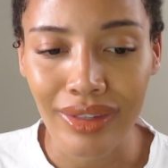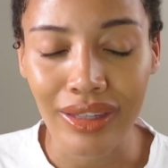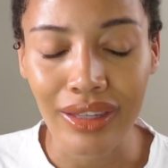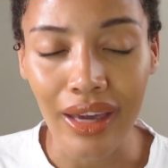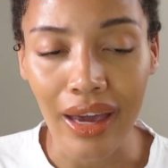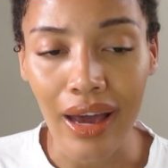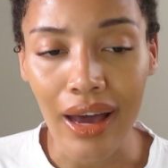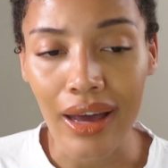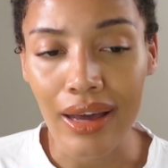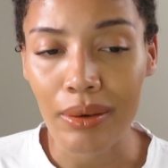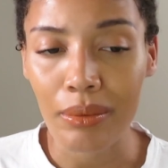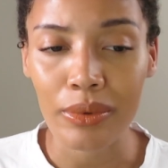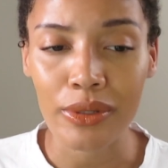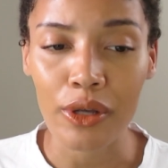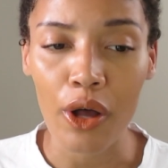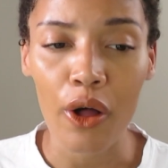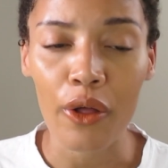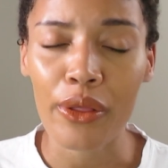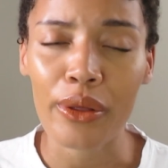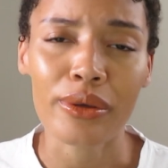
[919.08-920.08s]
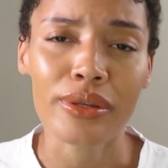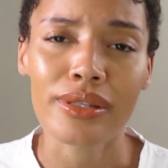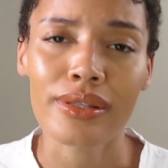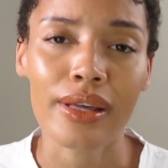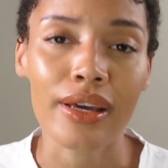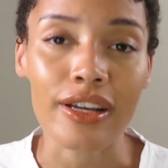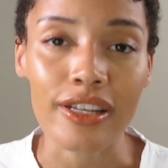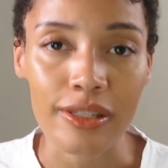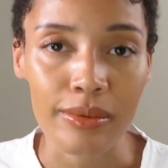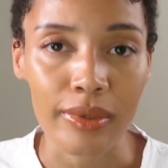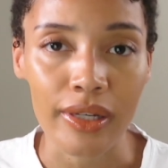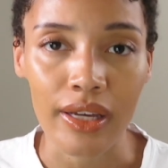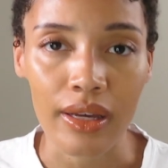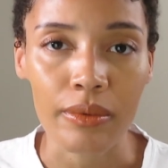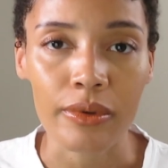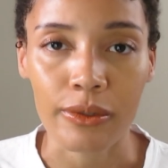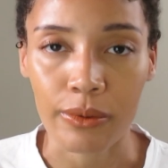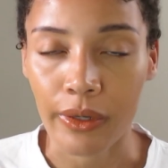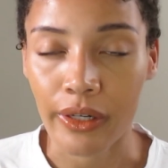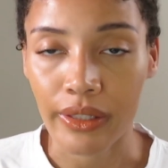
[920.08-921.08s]
yeah, it was all those things, but it
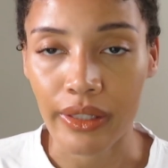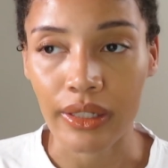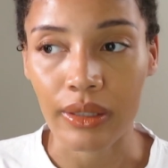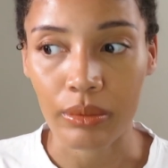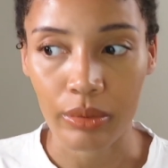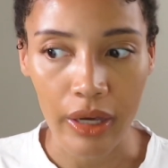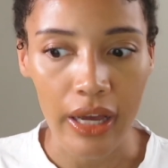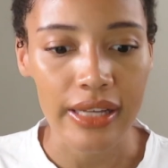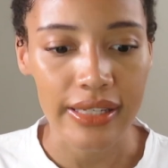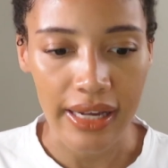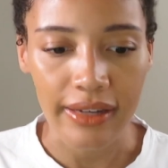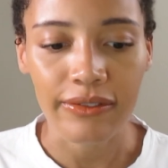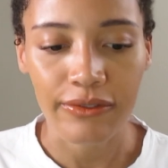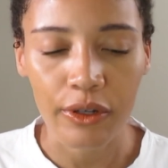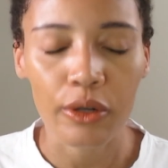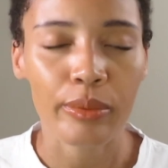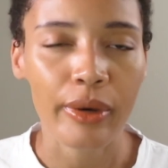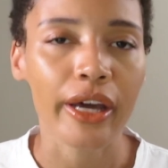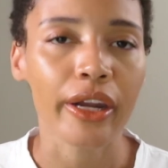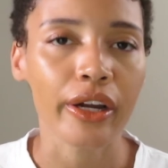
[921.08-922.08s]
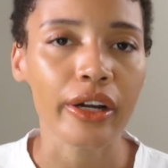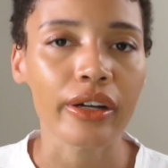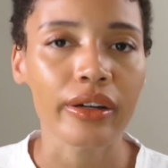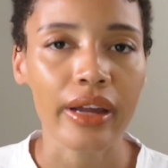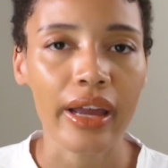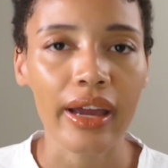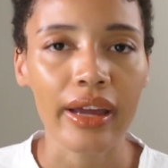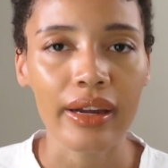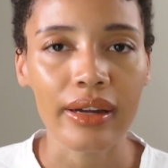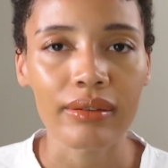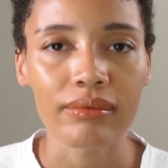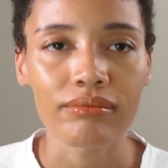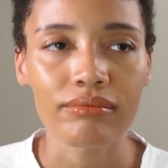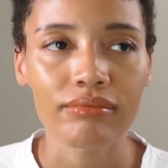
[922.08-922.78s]
was worth it because I feel better, and